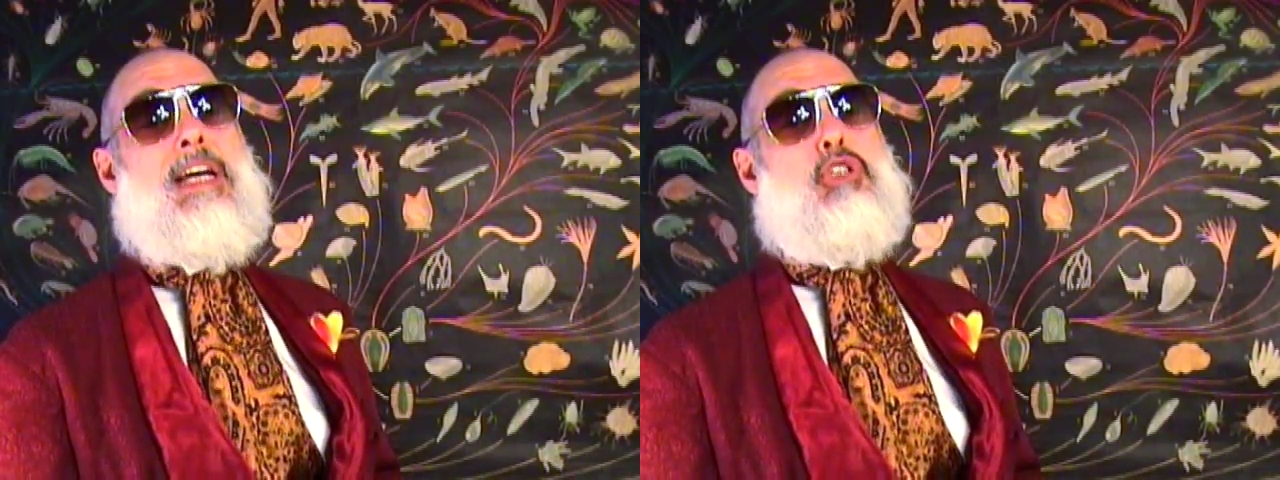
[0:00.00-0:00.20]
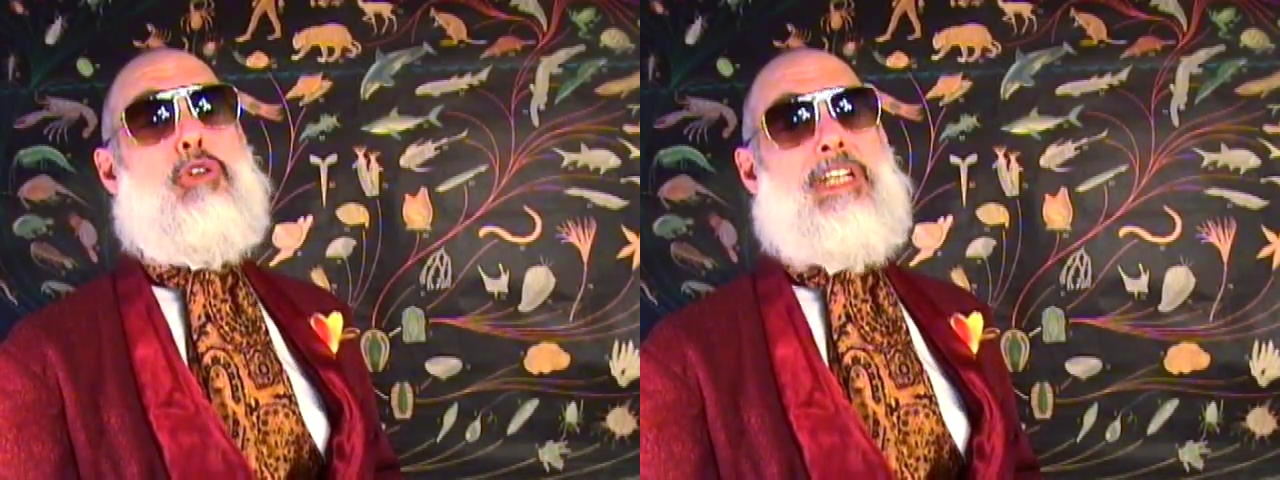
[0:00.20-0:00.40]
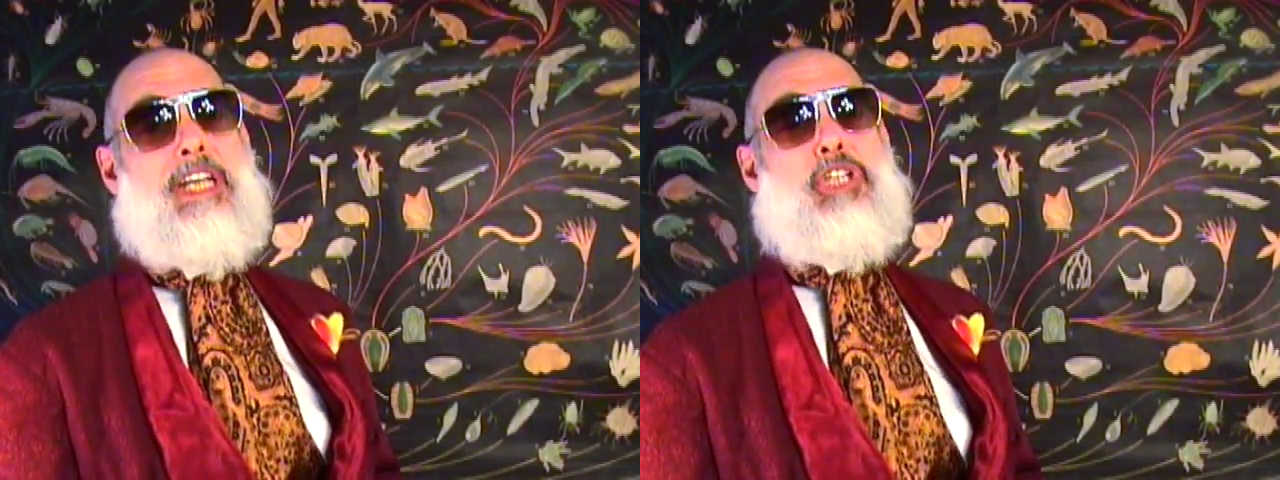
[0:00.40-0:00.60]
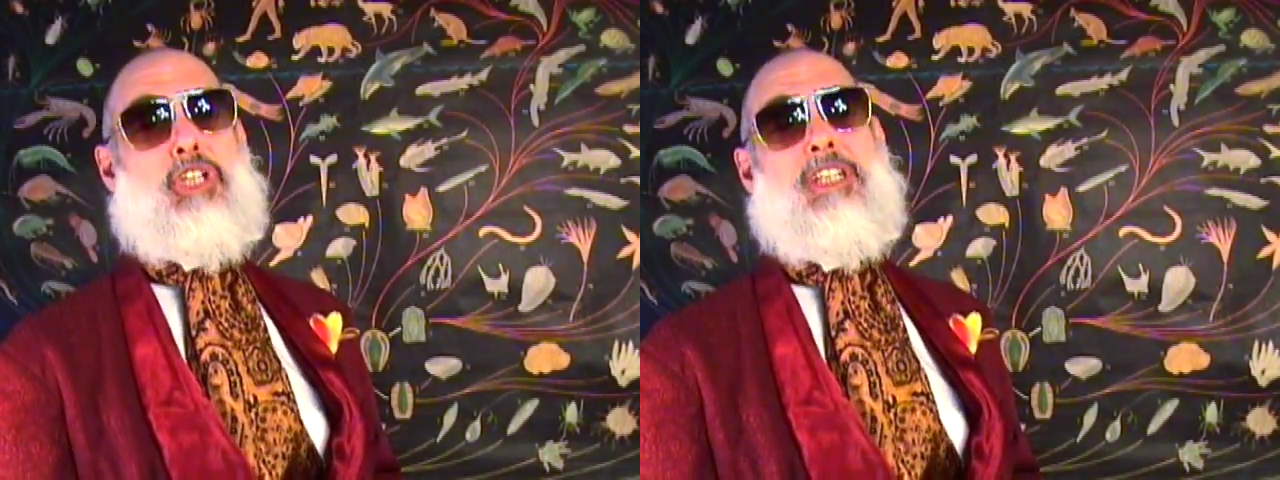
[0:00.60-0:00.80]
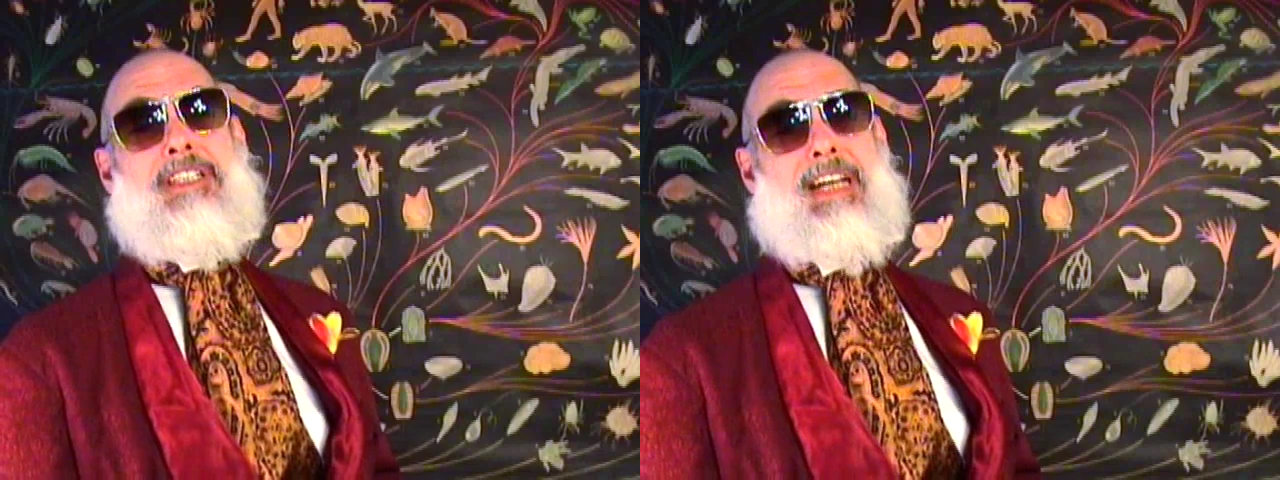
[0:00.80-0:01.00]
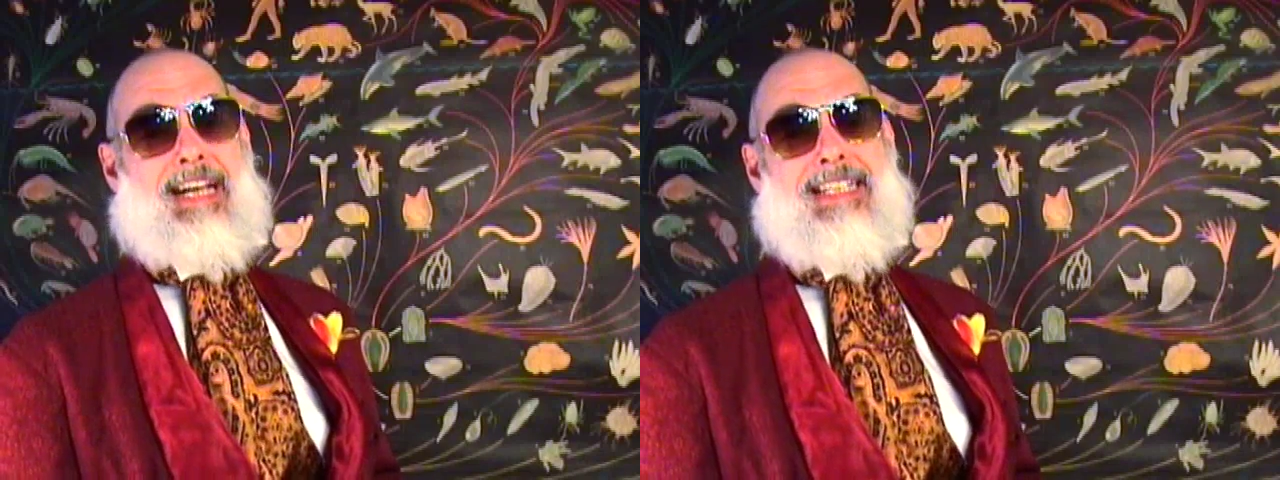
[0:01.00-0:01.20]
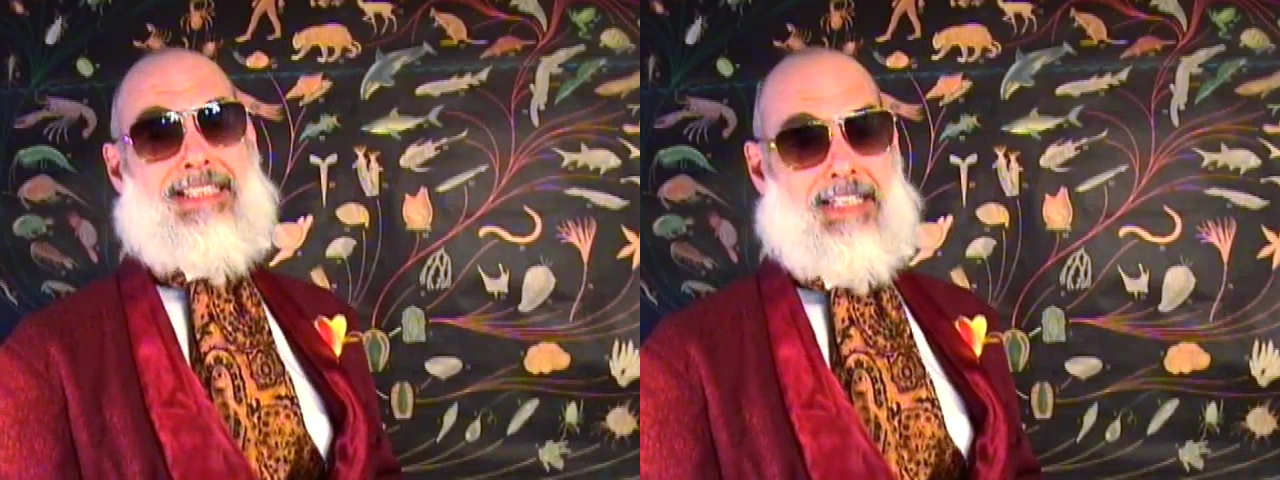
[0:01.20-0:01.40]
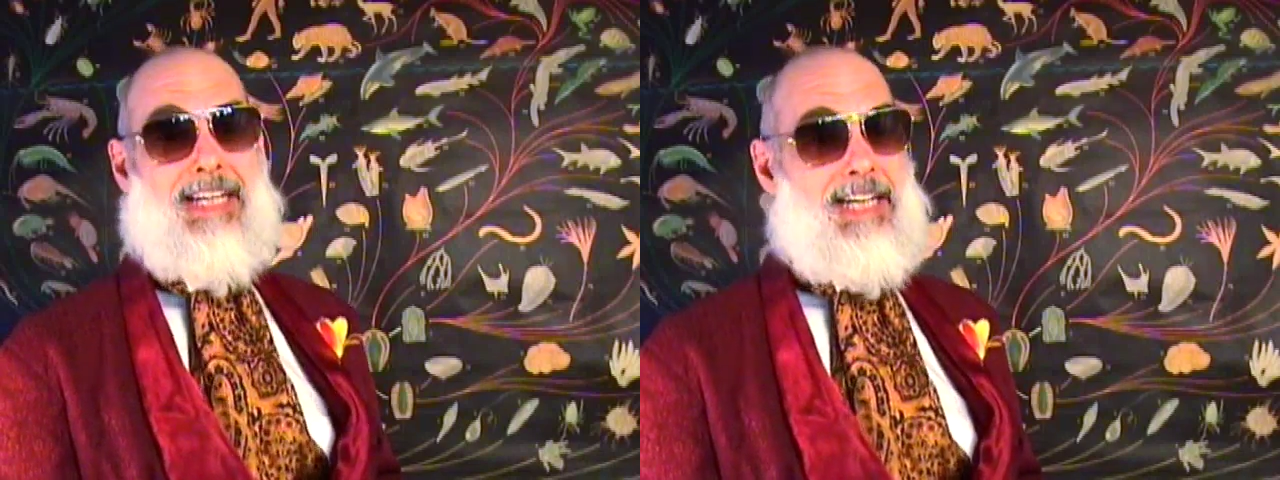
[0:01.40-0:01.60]
tradition
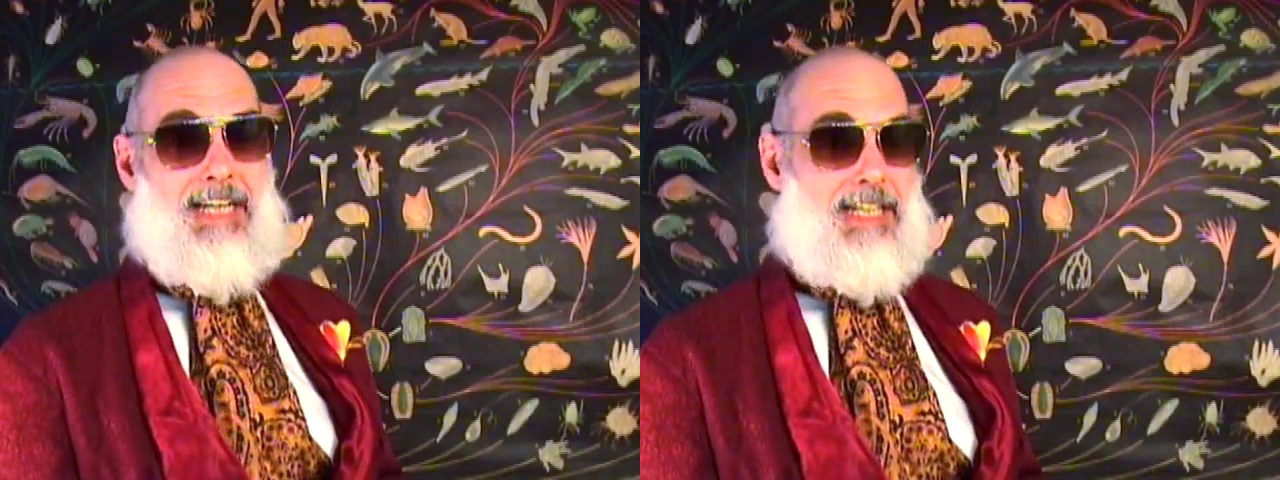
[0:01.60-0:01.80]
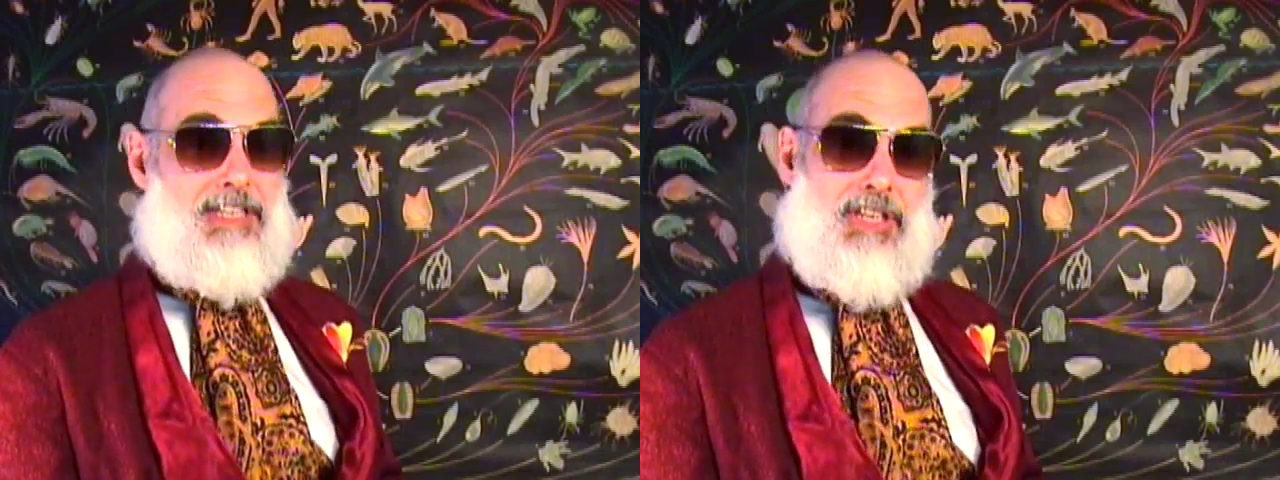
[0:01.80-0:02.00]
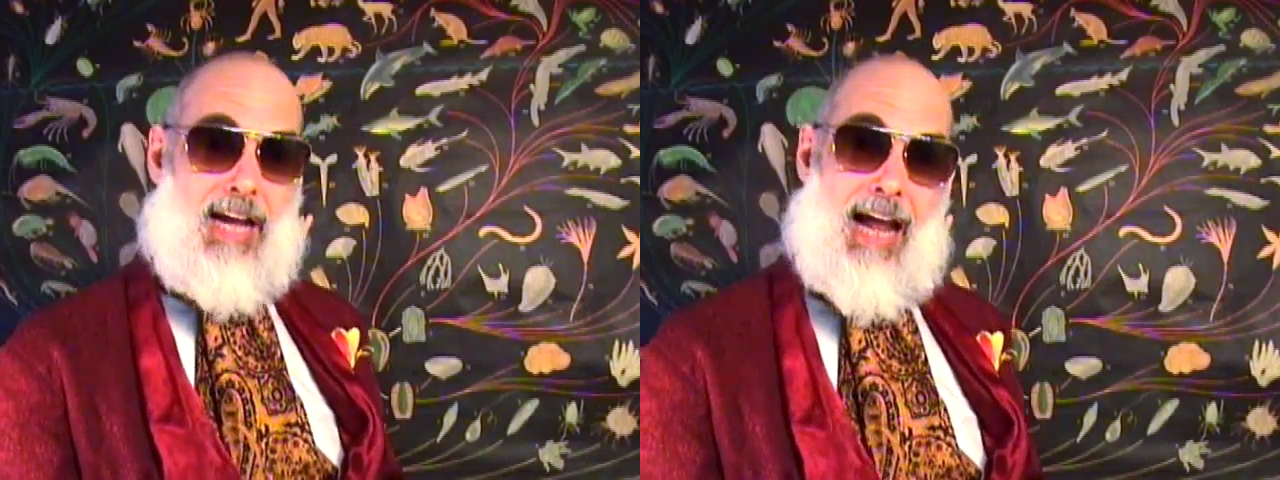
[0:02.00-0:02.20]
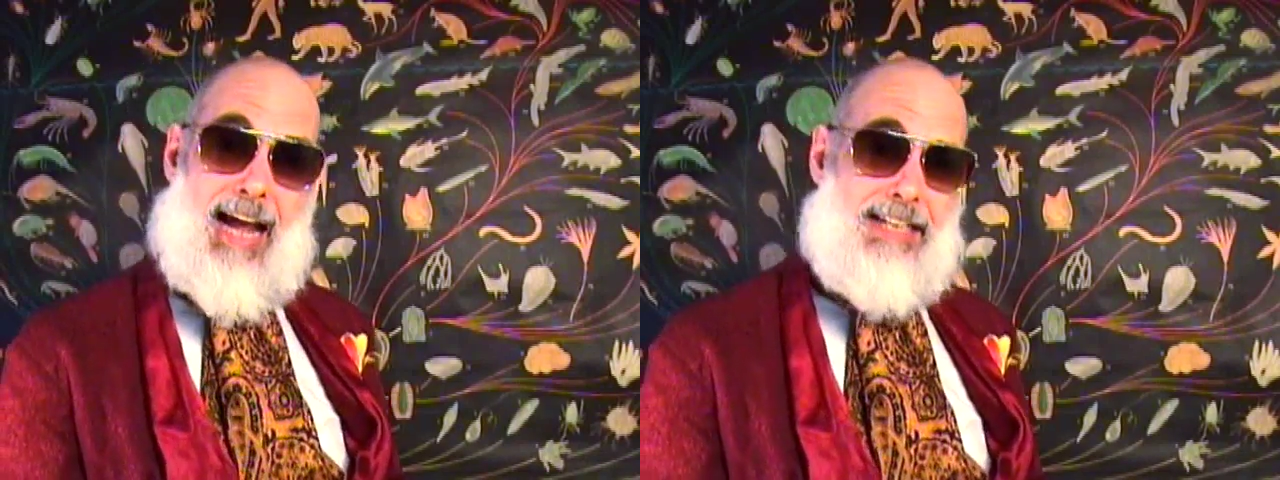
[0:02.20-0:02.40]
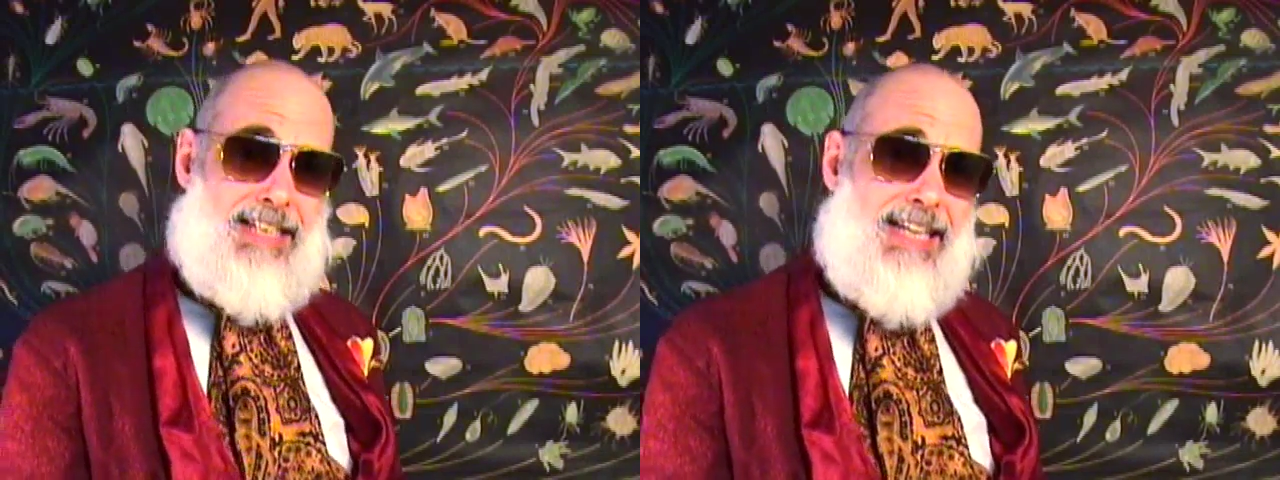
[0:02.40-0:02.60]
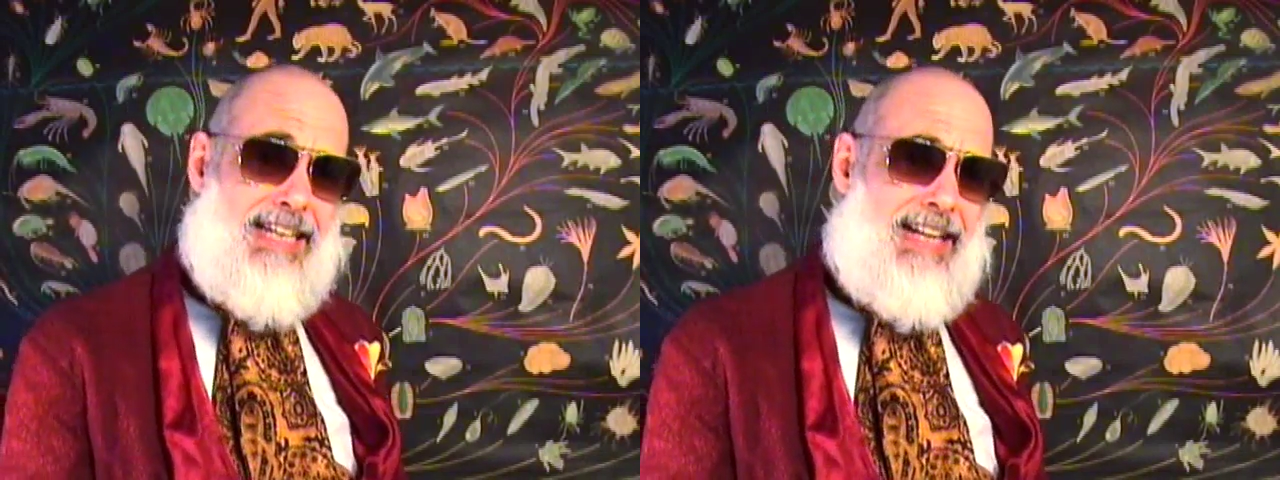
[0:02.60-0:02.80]
as English High Tea.